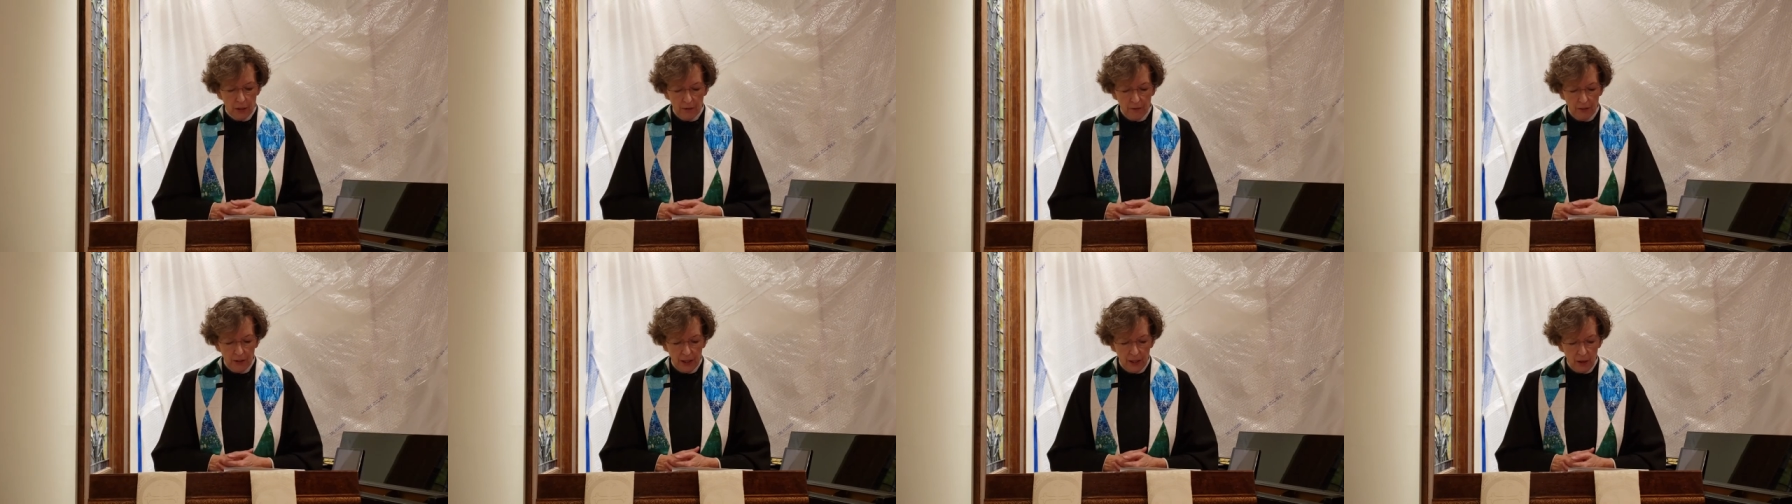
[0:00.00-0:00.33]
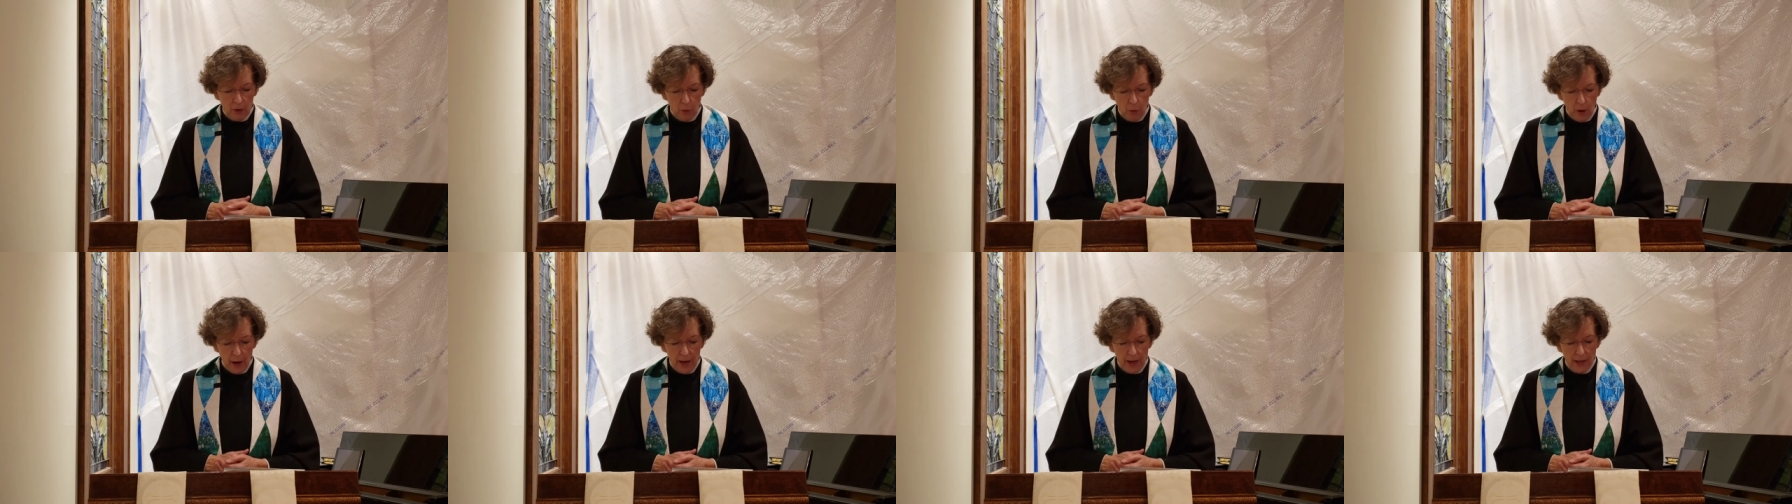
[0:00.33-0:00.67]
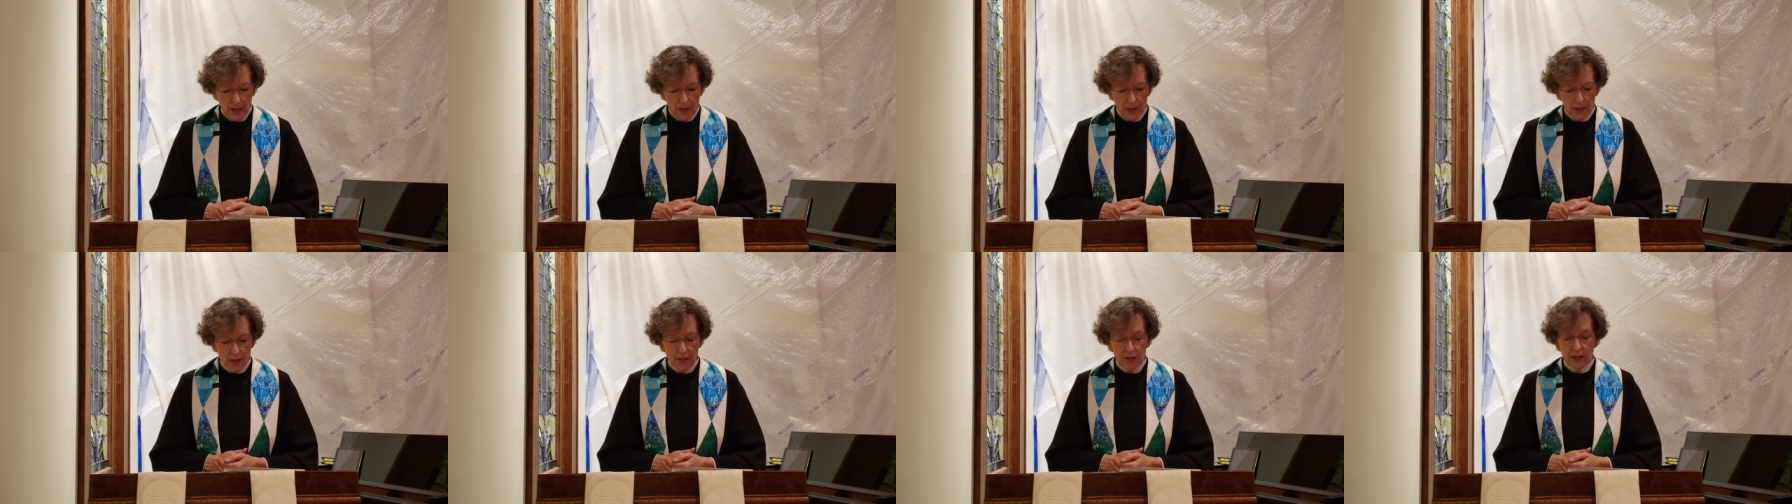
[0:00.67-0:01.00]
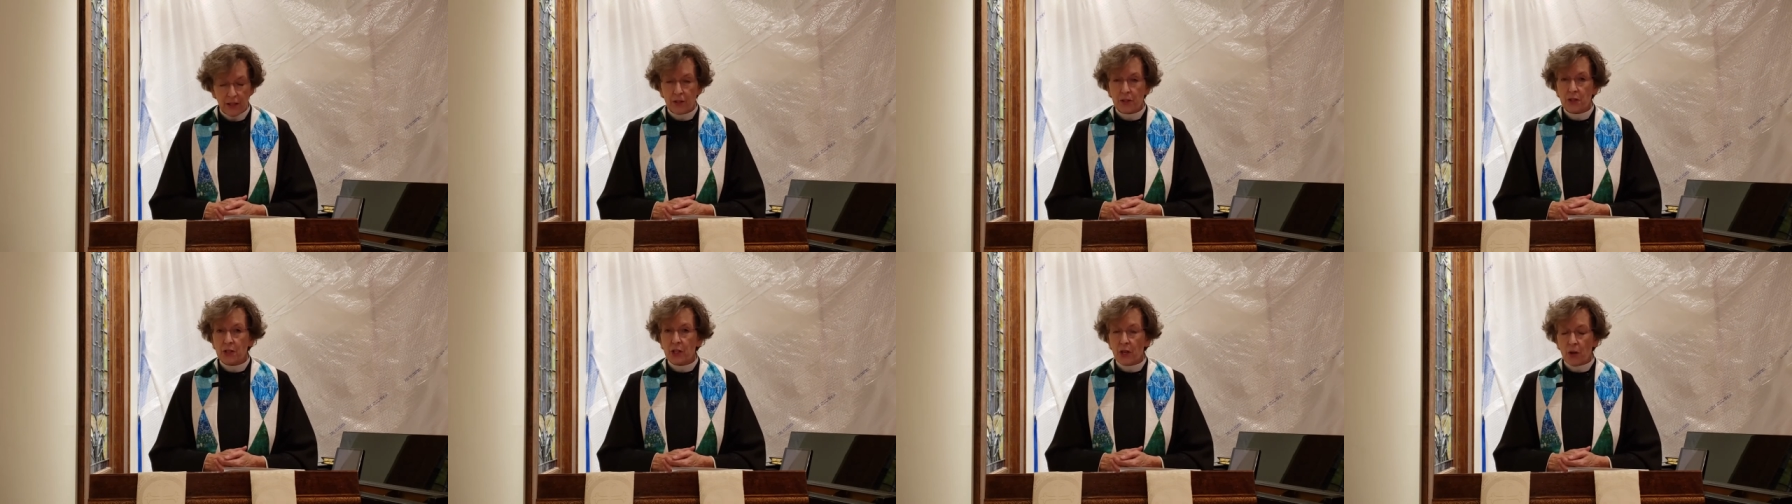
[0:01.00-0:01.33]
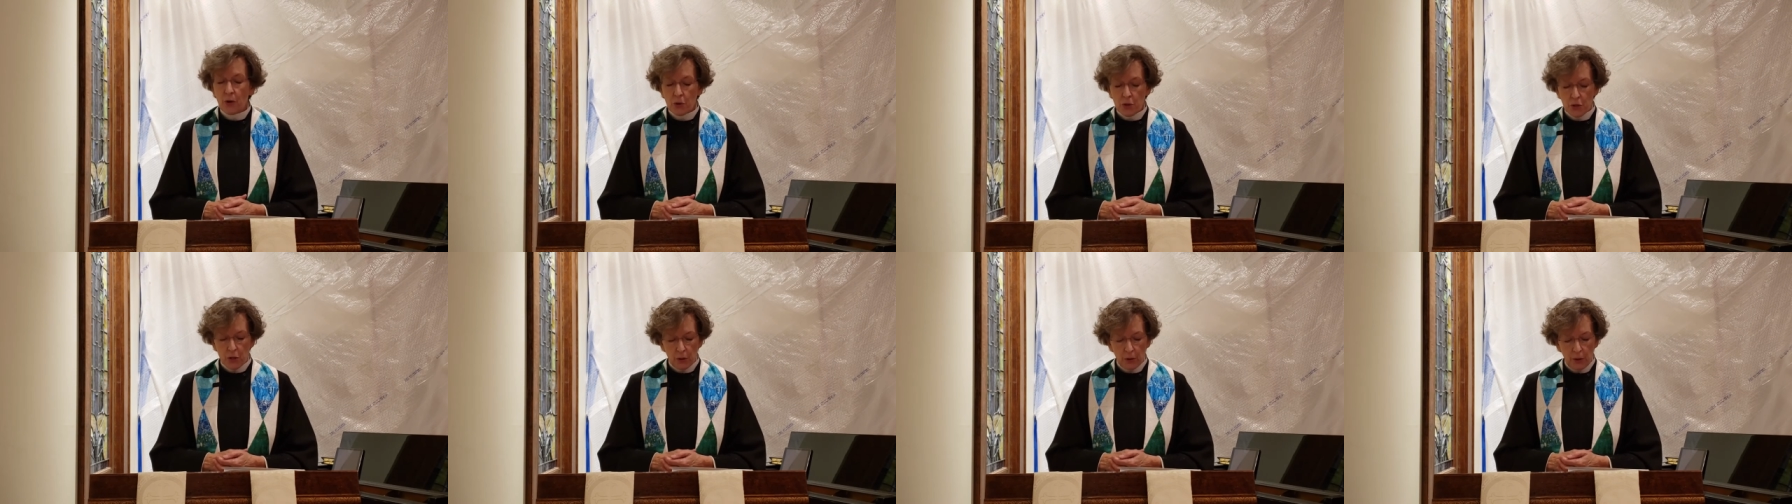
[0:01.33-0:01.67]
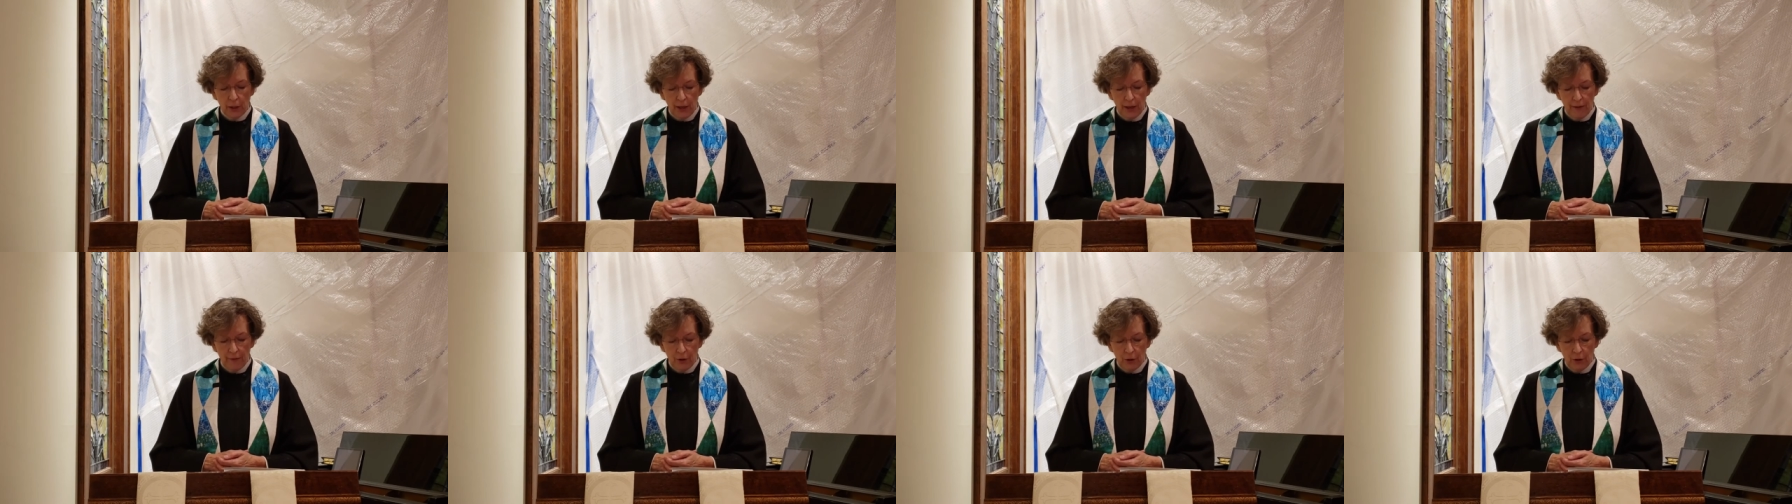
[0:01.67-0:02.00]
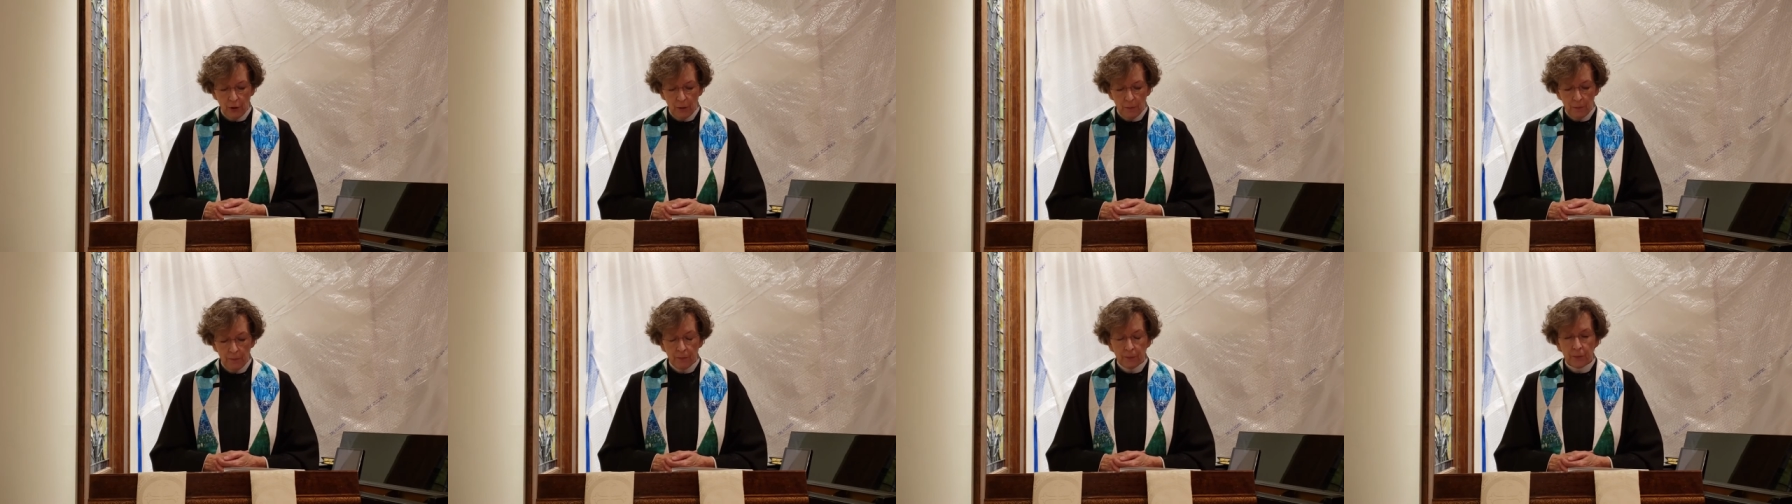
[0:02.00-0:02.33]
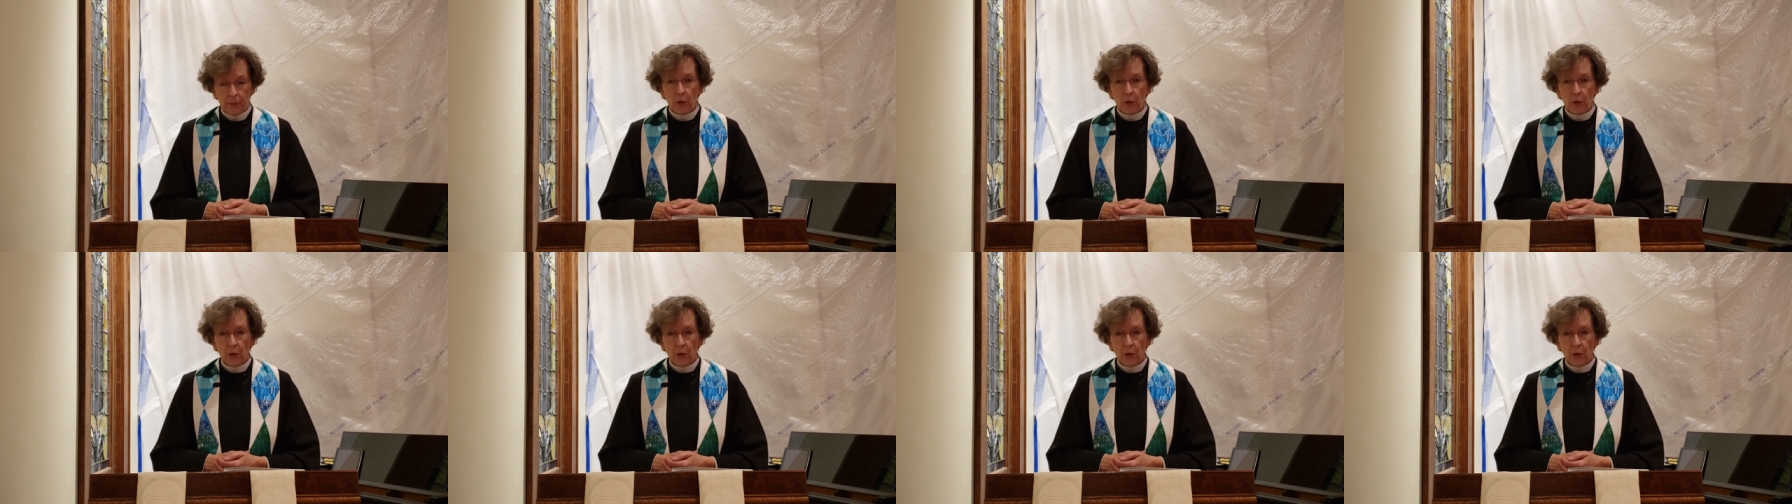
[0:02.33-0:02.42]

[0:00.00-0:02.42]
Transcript: of their race, their social level,